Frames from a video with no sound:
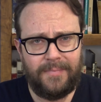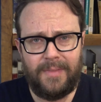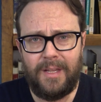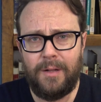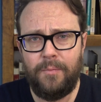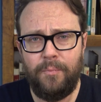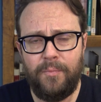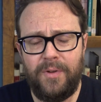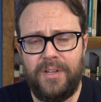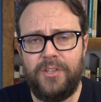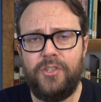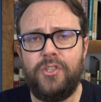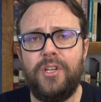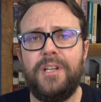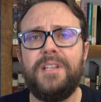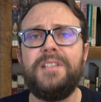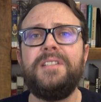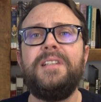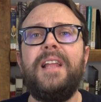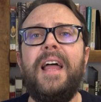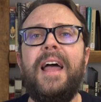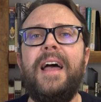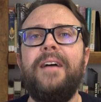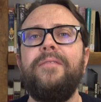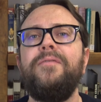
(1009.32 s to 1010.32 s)
We
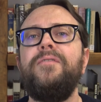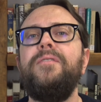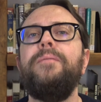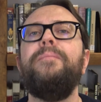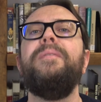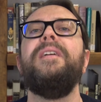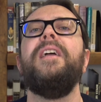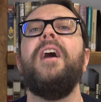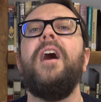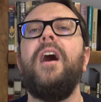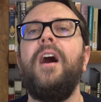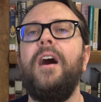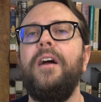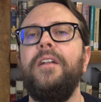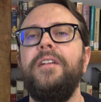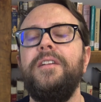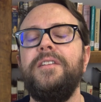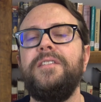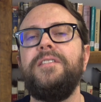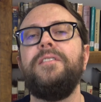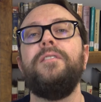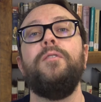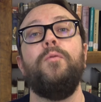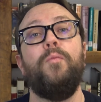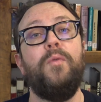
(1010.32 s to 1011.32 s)
just have to be
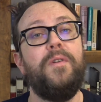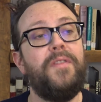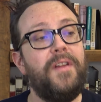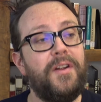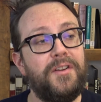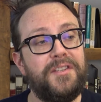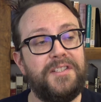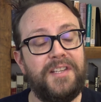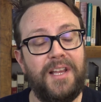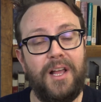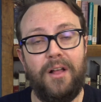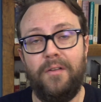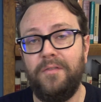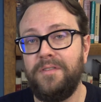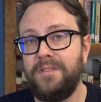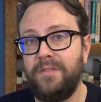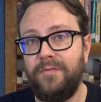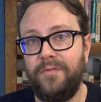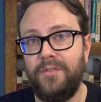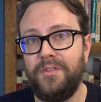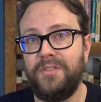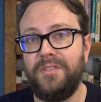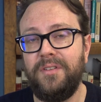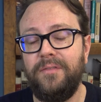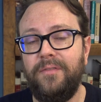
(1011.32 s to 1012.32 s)
honest with ourselves,
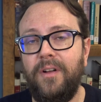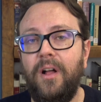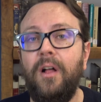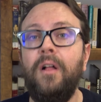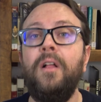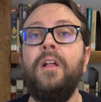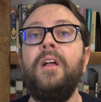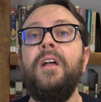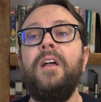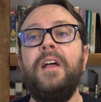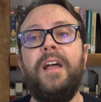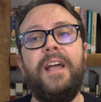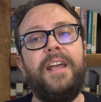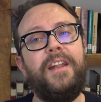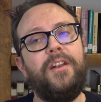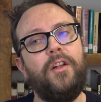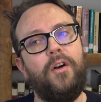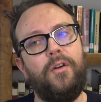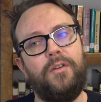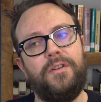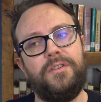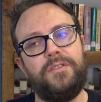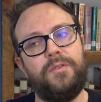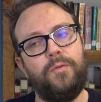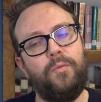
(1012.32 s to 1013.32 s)
first of all, and
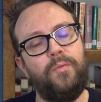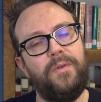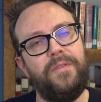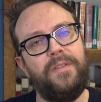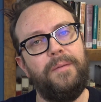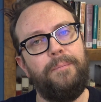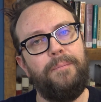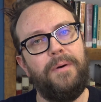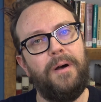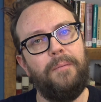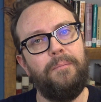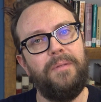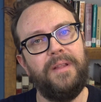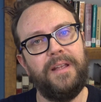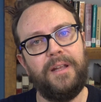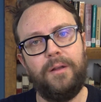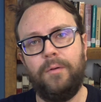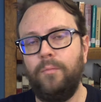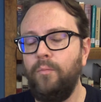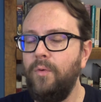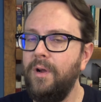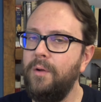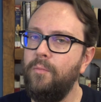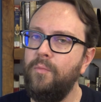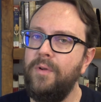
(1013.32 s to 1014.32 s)
also with the public
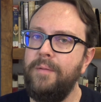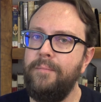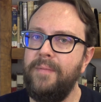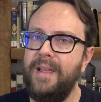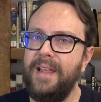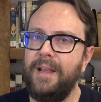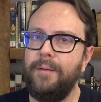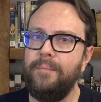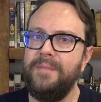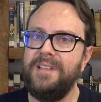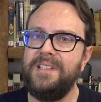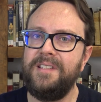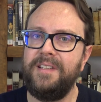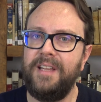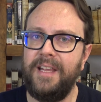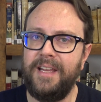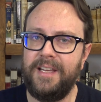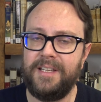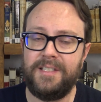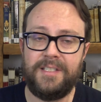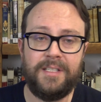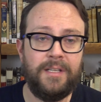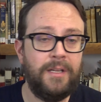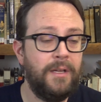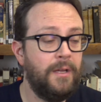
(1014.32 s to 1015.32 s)
when we make
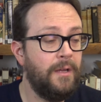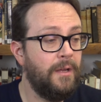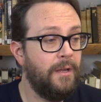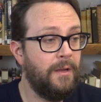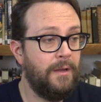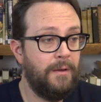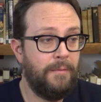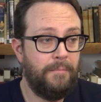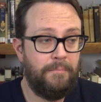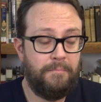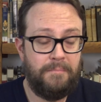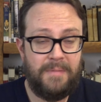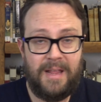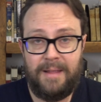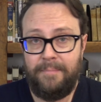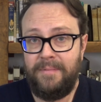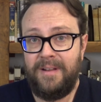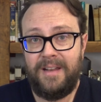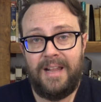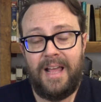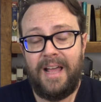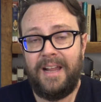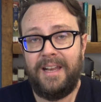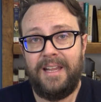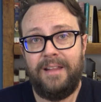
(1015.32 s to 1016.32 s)
mistakes. Maybe
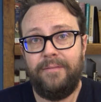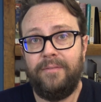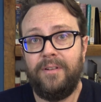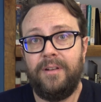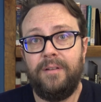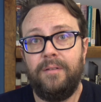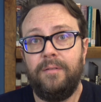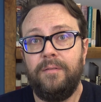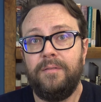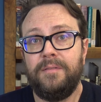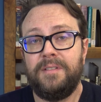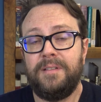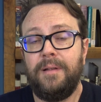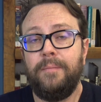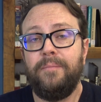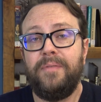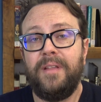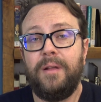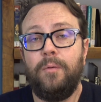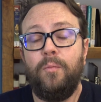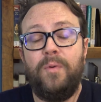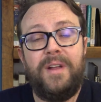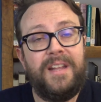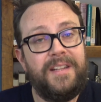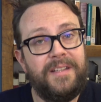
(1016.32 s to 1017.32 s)
not even
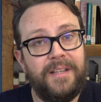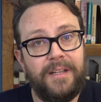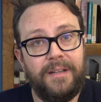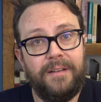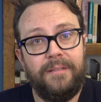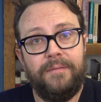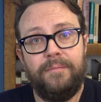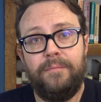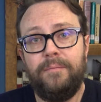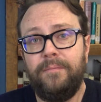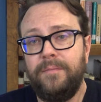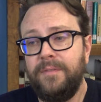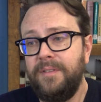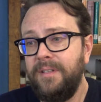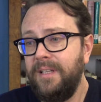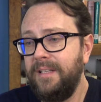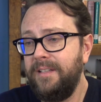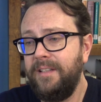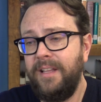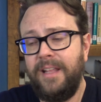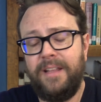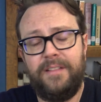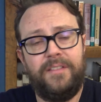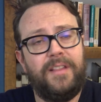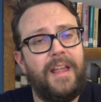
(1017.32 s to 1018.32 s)
something we did.
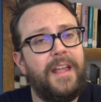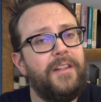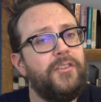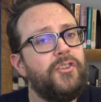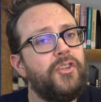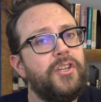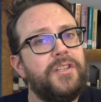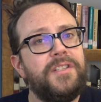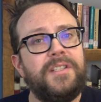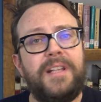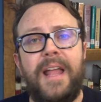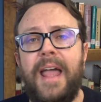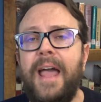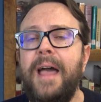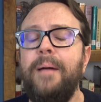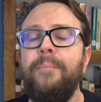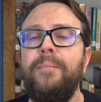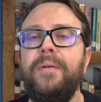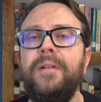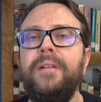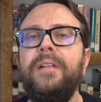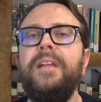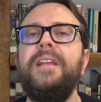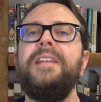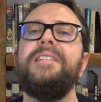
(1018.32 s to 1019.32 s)
That just
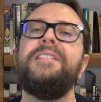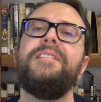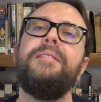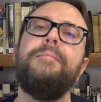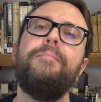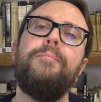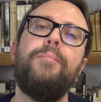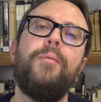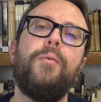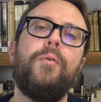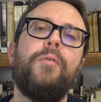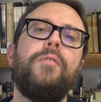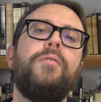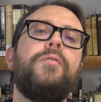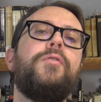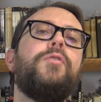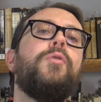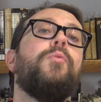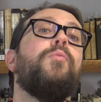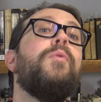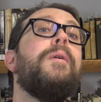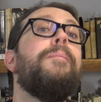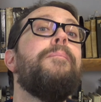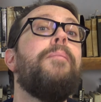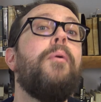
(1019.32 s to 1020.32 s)
happened. It's important
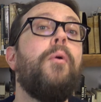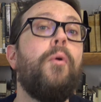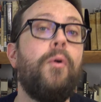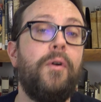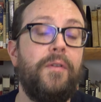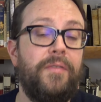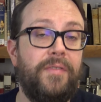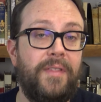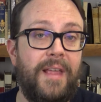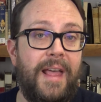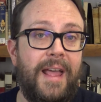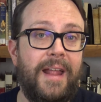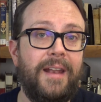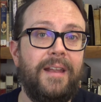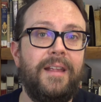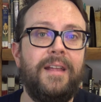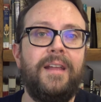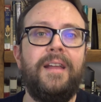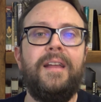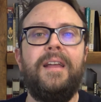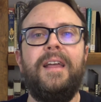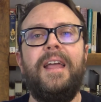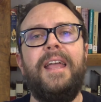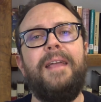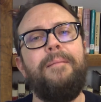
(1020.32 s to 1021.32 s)
to report that
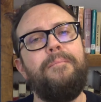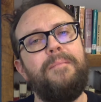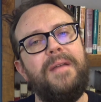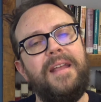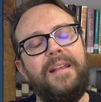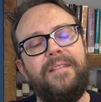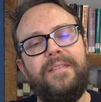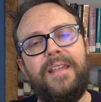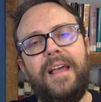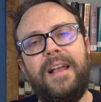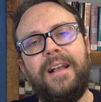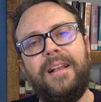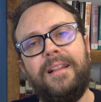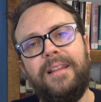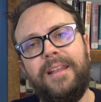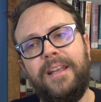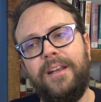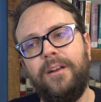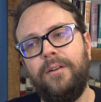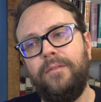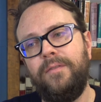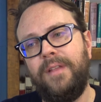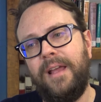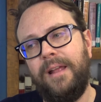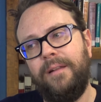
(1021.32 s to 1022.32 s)
and make that
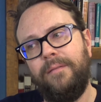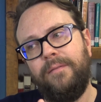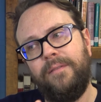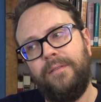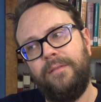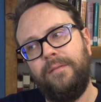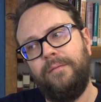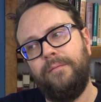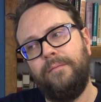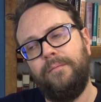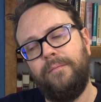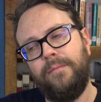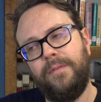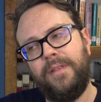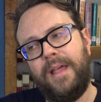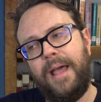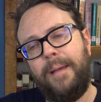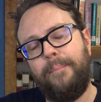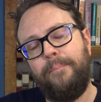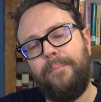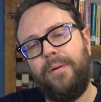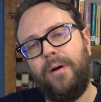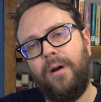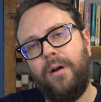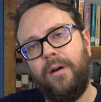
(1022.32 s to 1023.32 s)
clear that
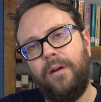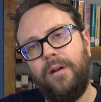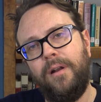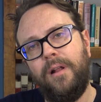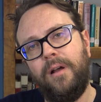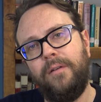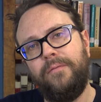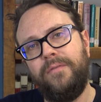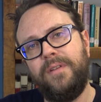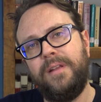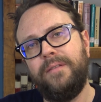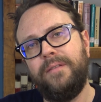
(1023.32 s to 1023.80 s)
that part of the